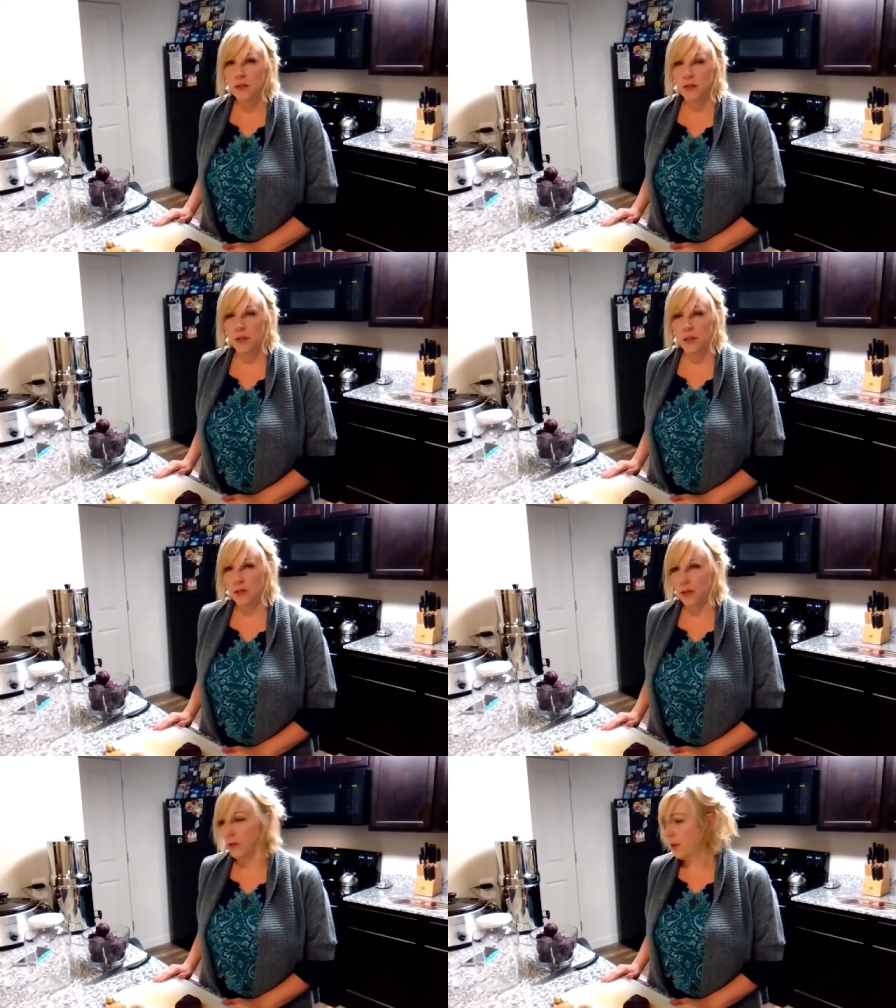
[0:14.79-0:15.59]
so you
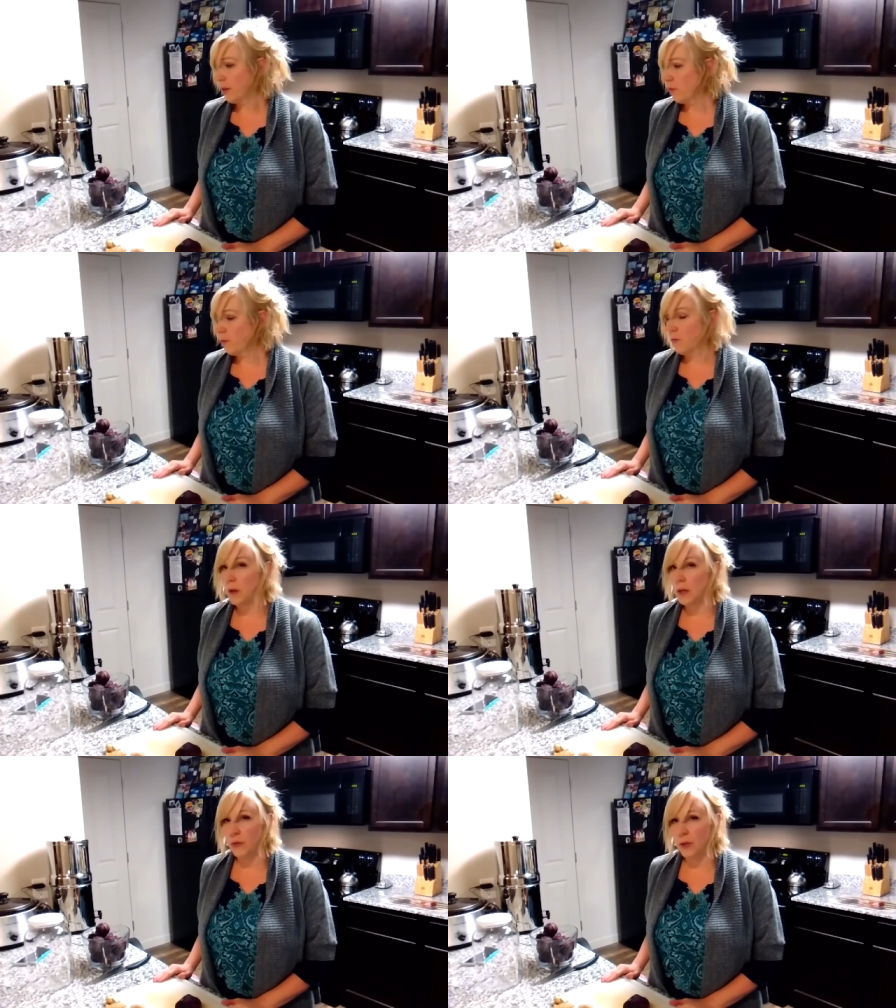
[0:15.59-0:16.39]
guys could kind of
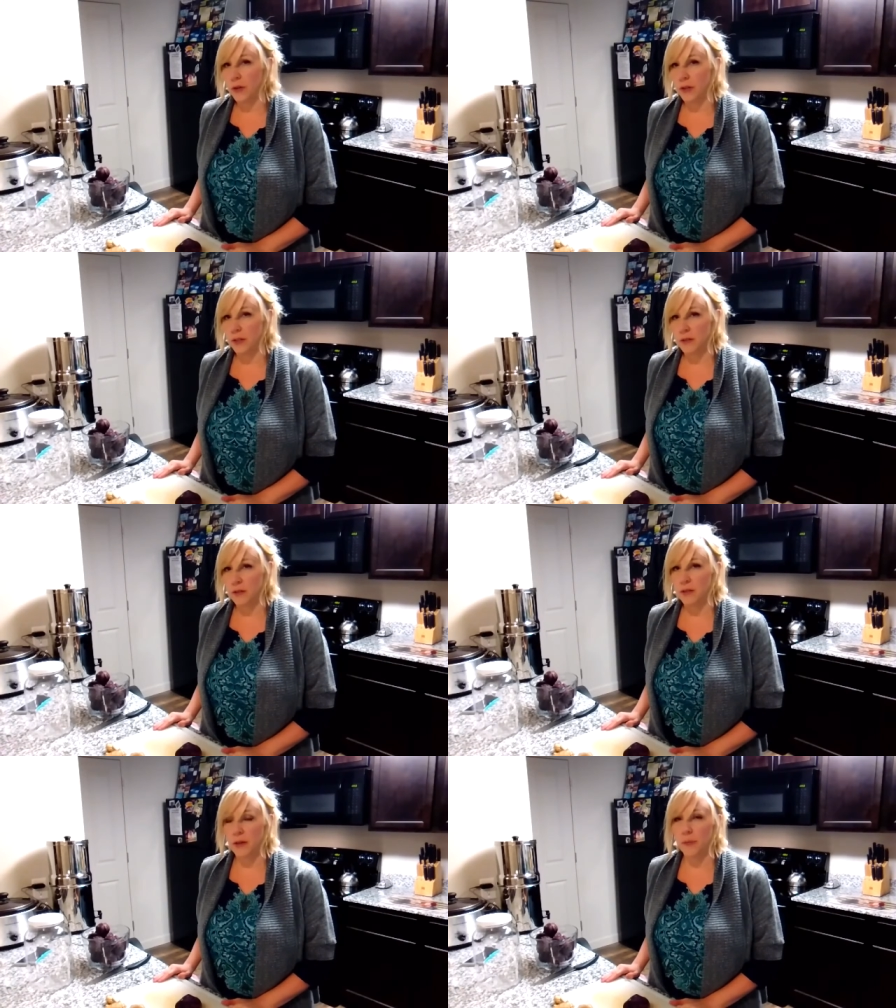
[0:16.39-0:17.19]
follow along
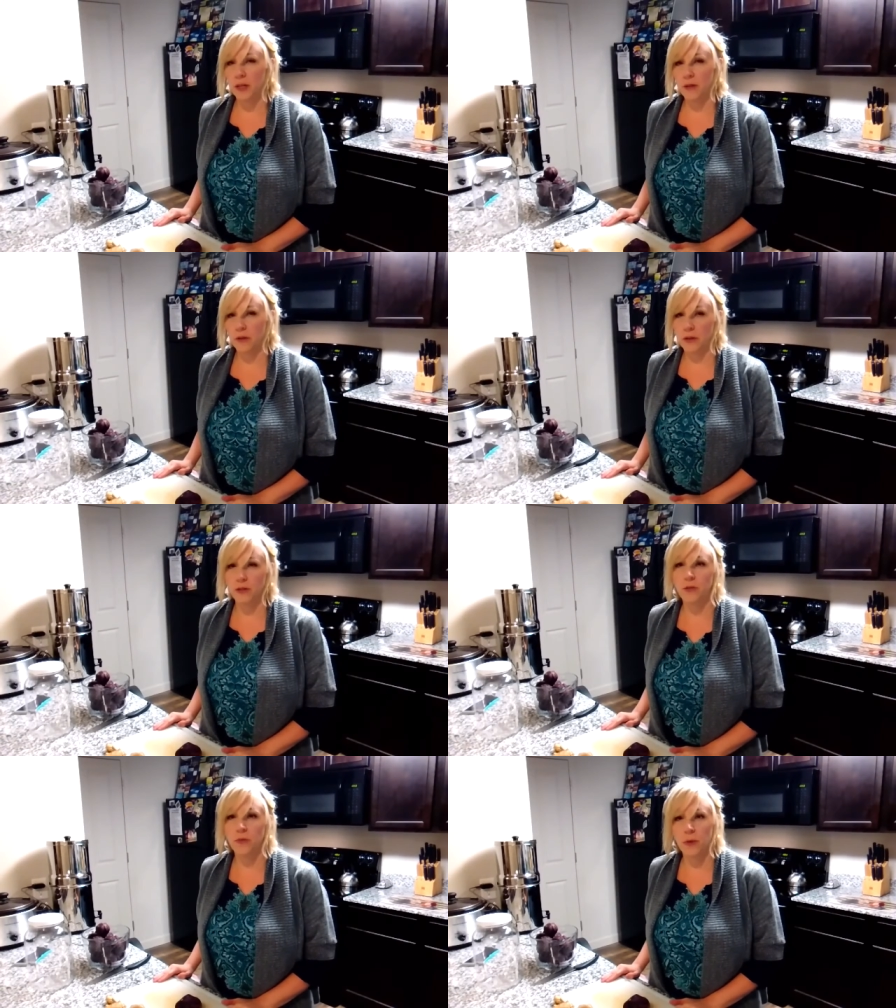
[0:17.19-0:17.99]
since I make all
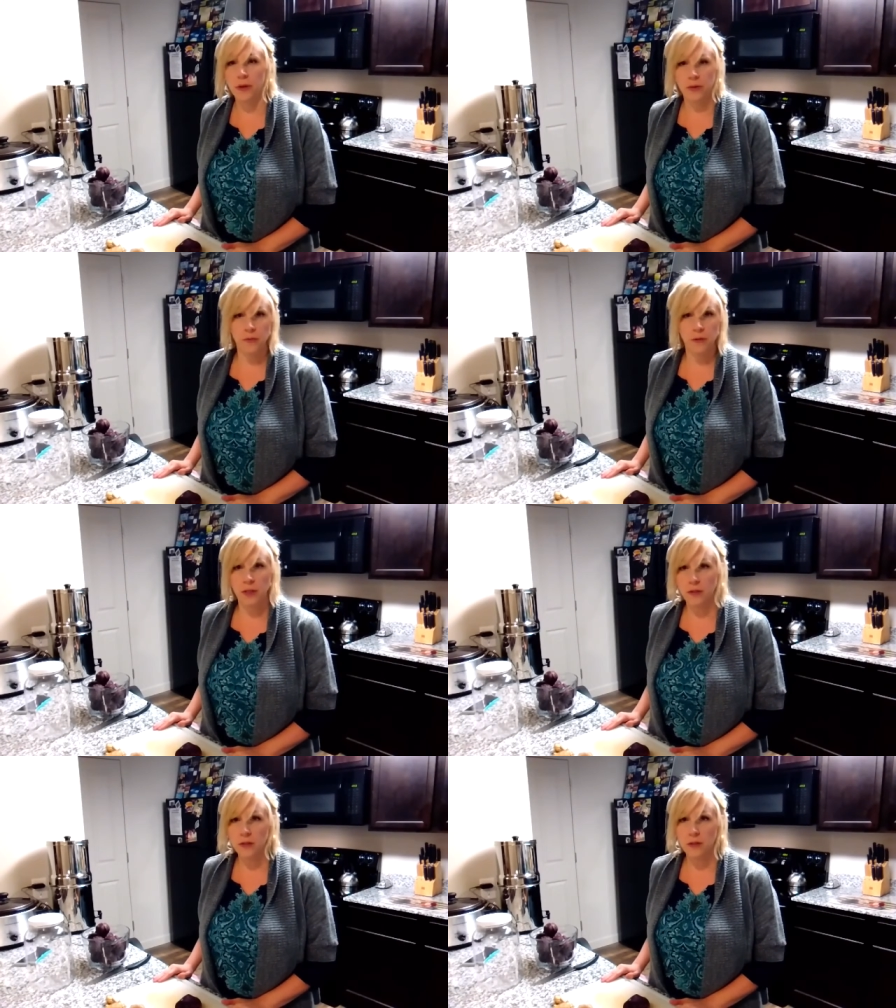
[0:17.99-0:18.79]
kinds of weird,
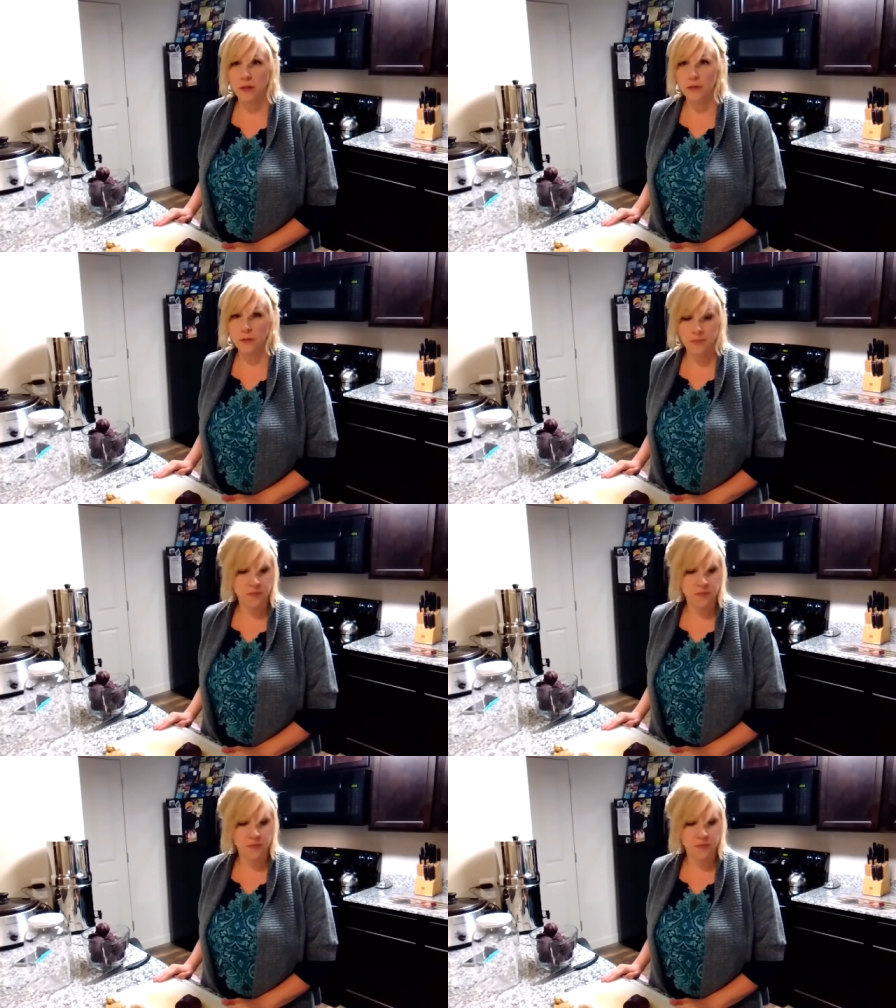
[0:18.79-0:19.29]
freaky stuff.